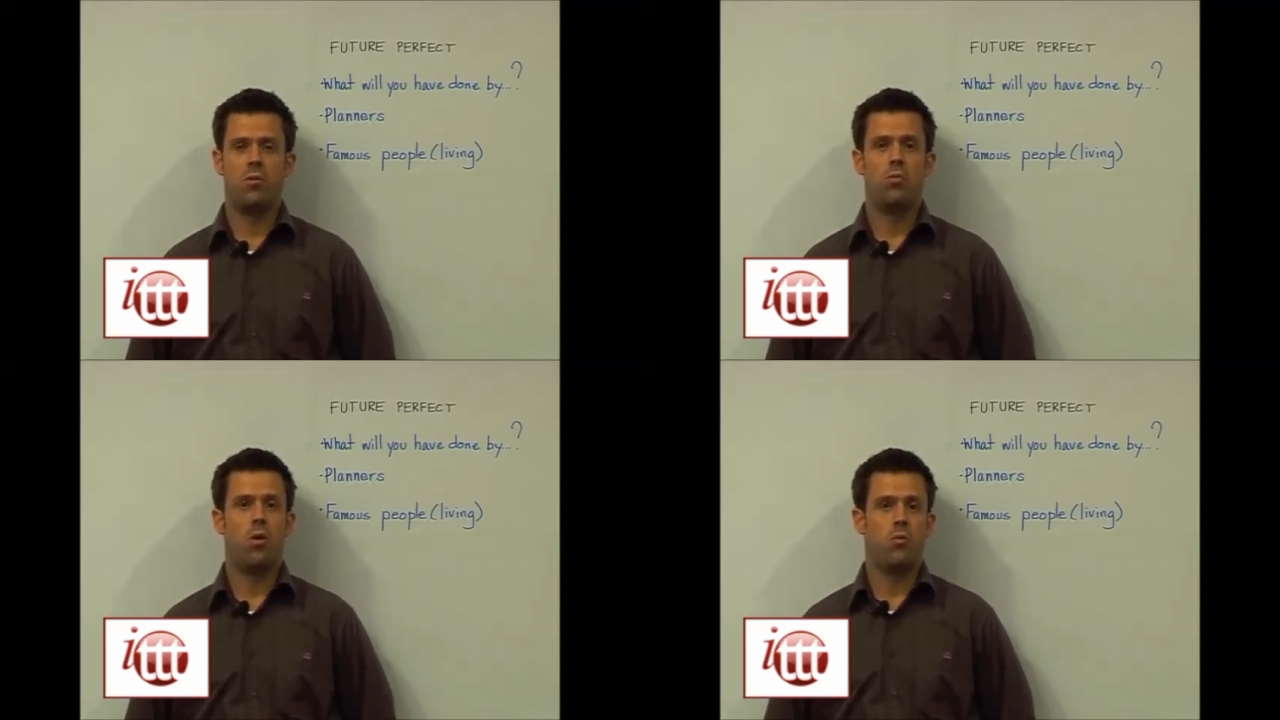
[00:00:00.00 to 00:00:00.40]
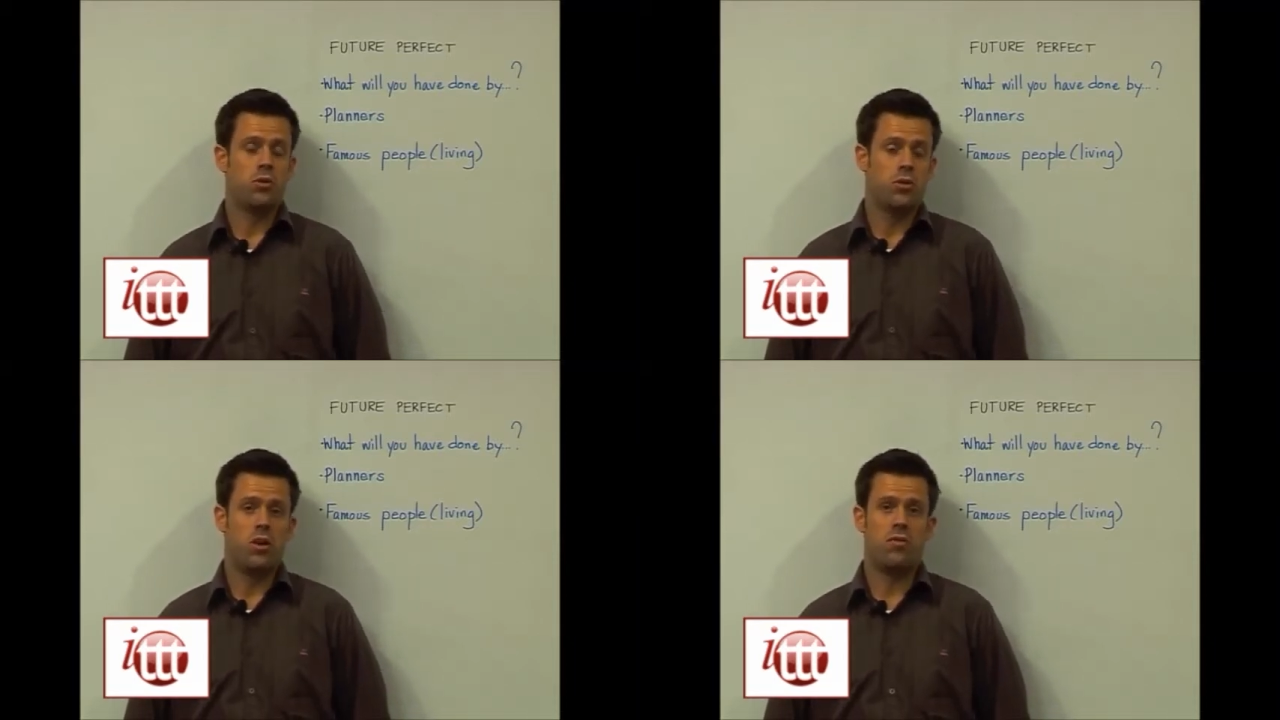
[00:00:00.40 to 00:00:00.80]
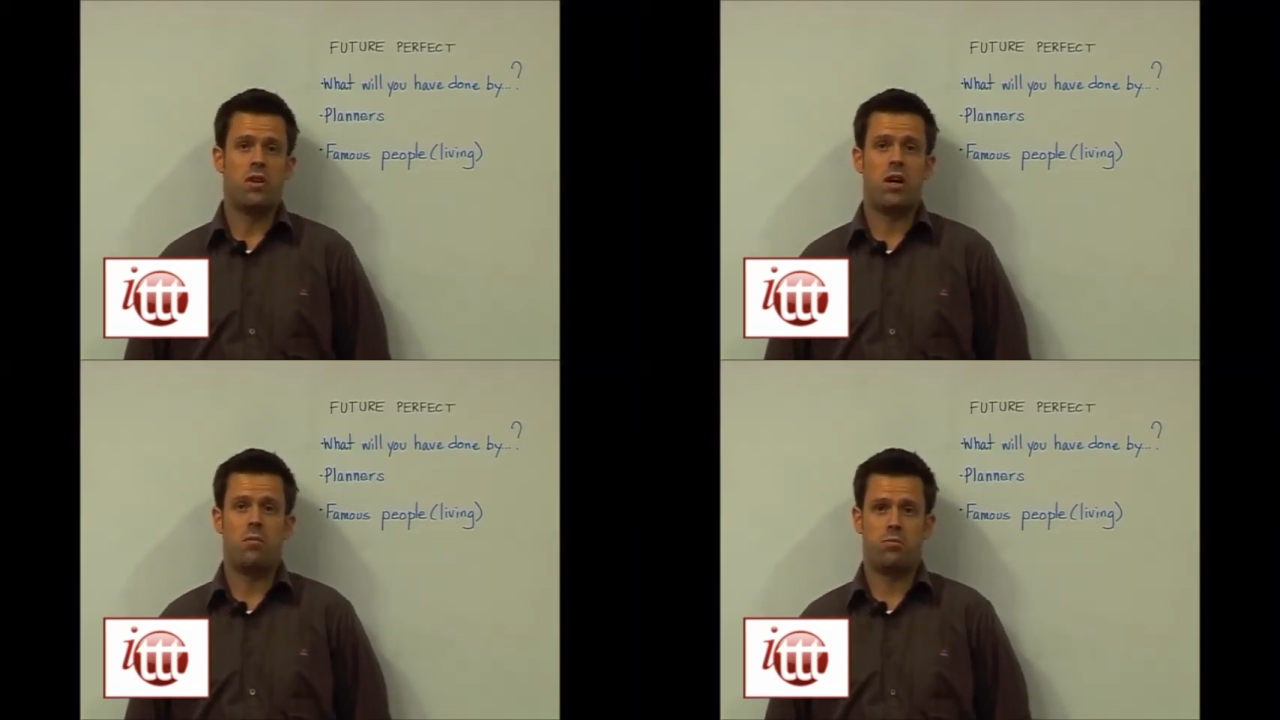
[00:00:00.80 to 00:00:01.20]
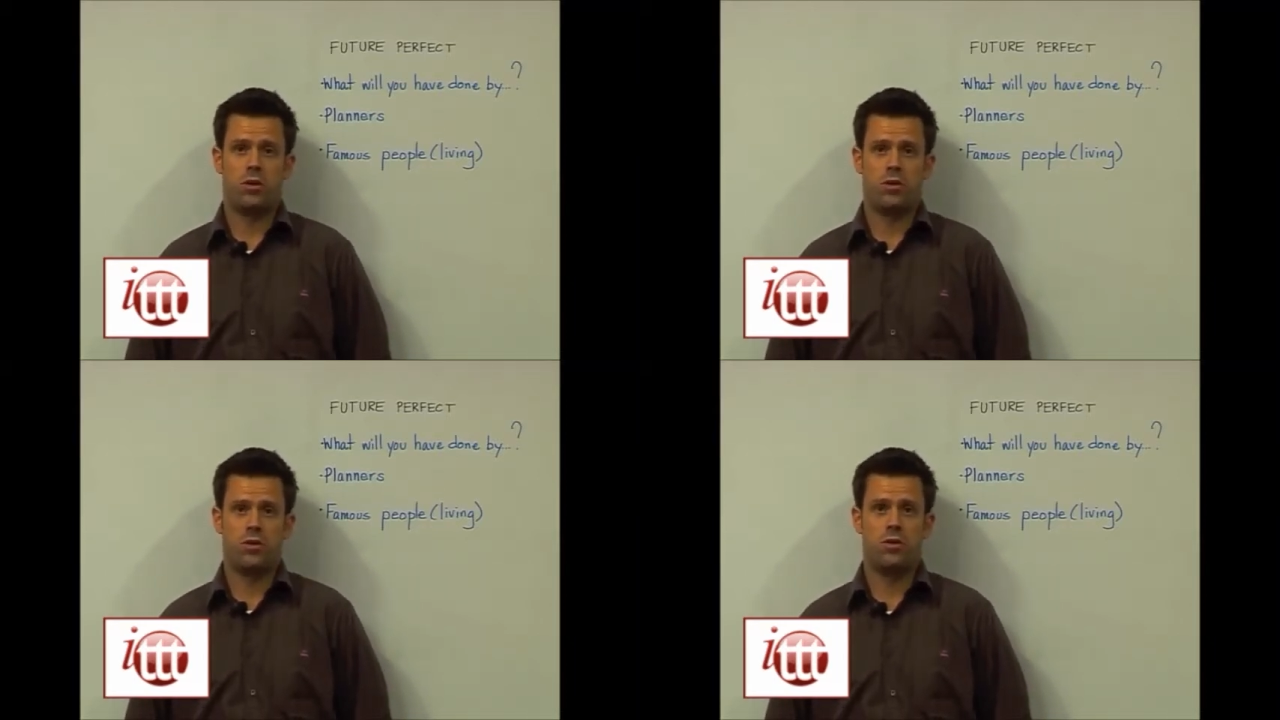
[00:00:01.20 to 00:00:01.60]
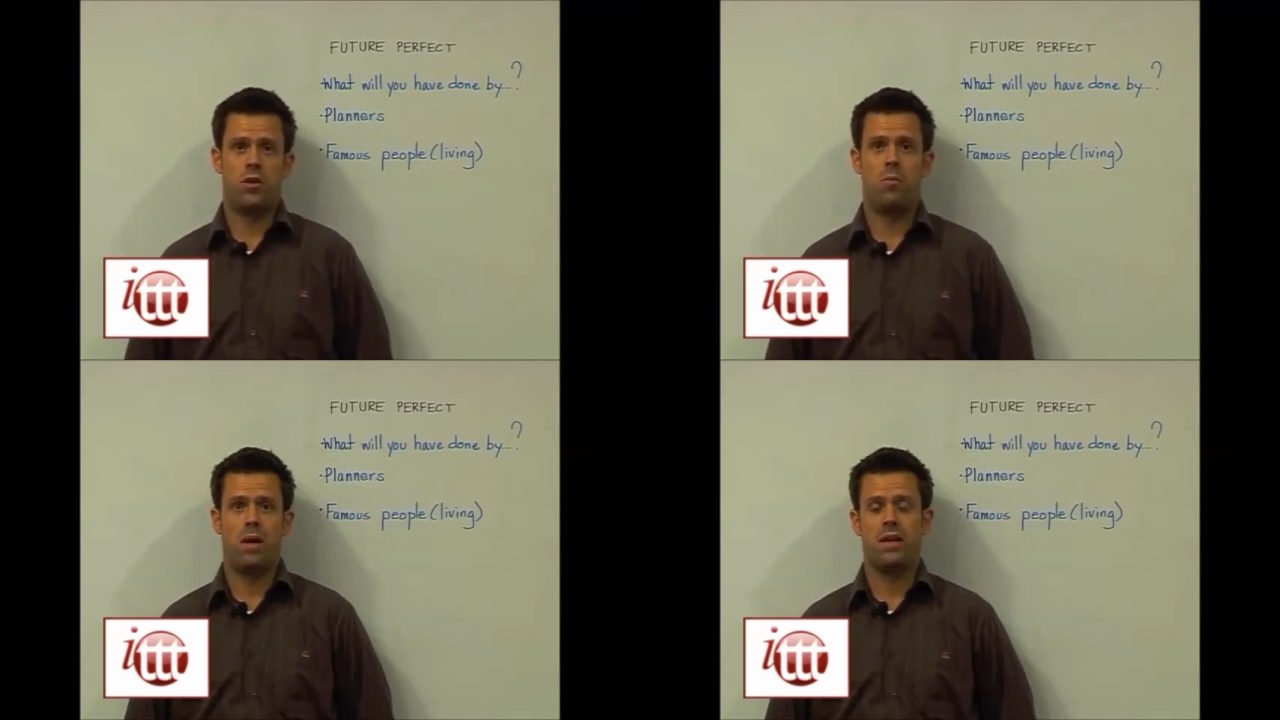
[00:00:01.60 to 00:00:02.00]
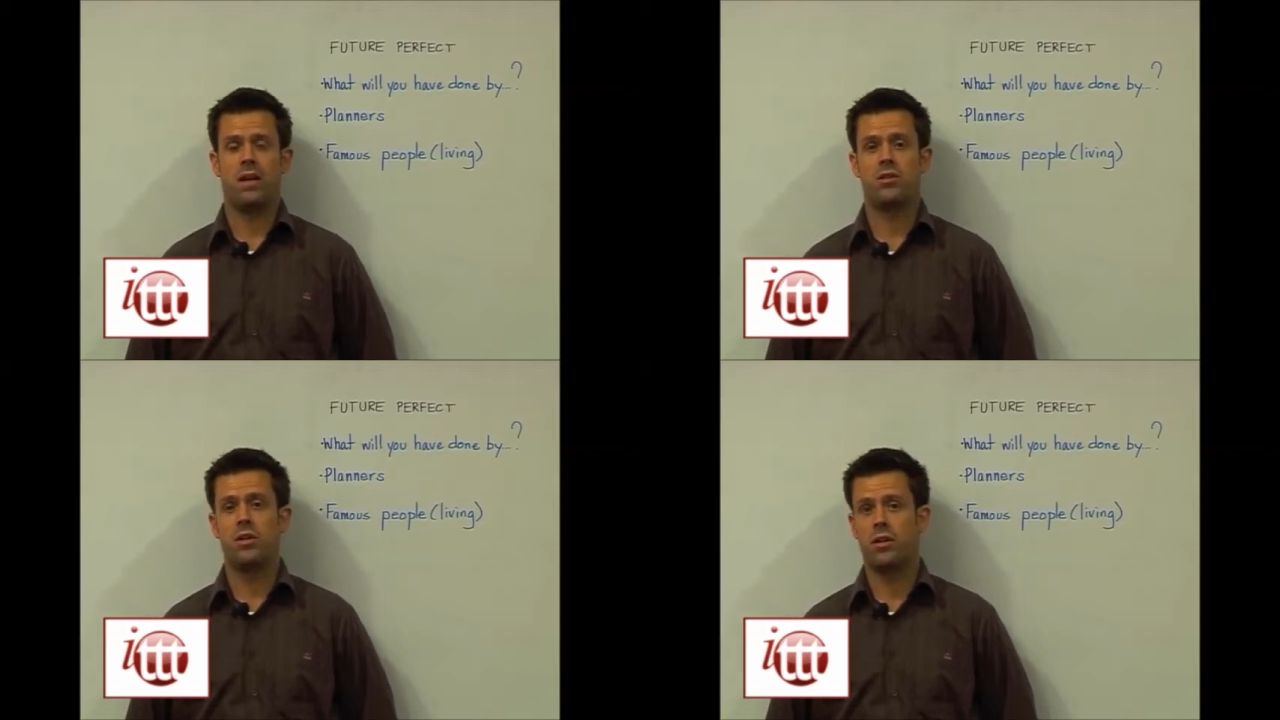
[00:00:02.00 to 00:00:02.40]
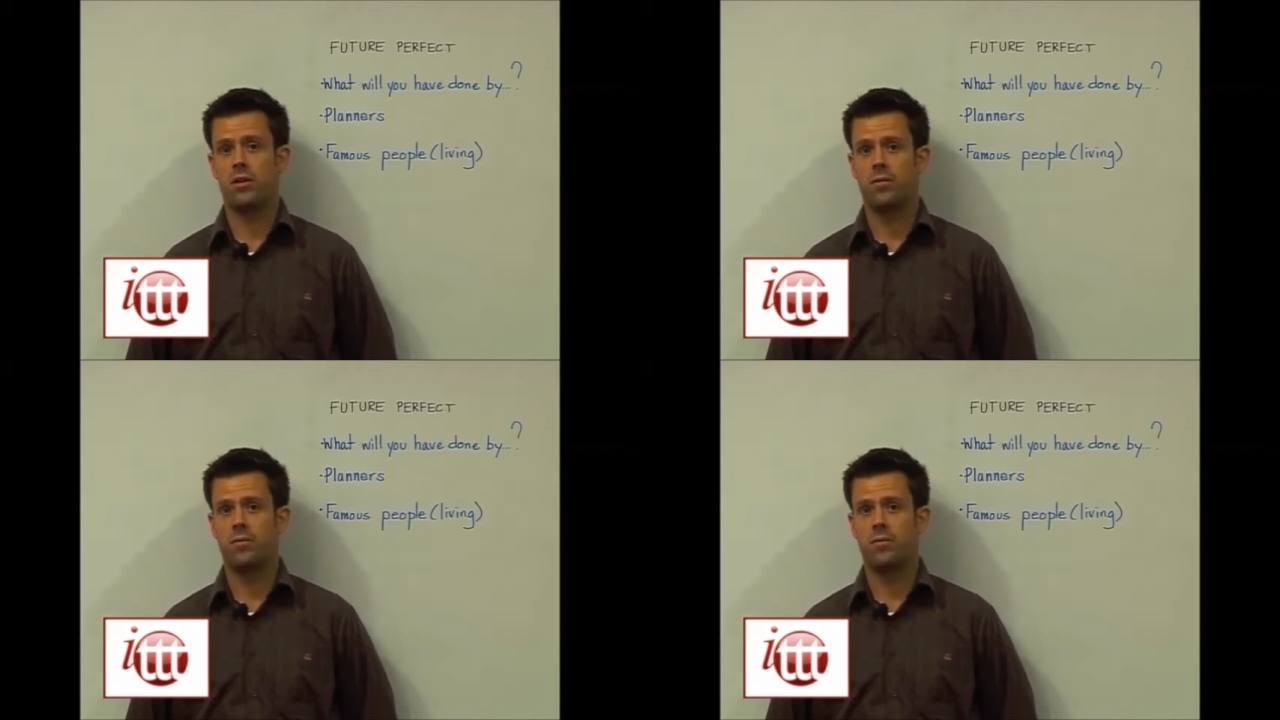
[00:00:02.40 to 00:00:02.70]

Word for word: What will you have accomplished by next year?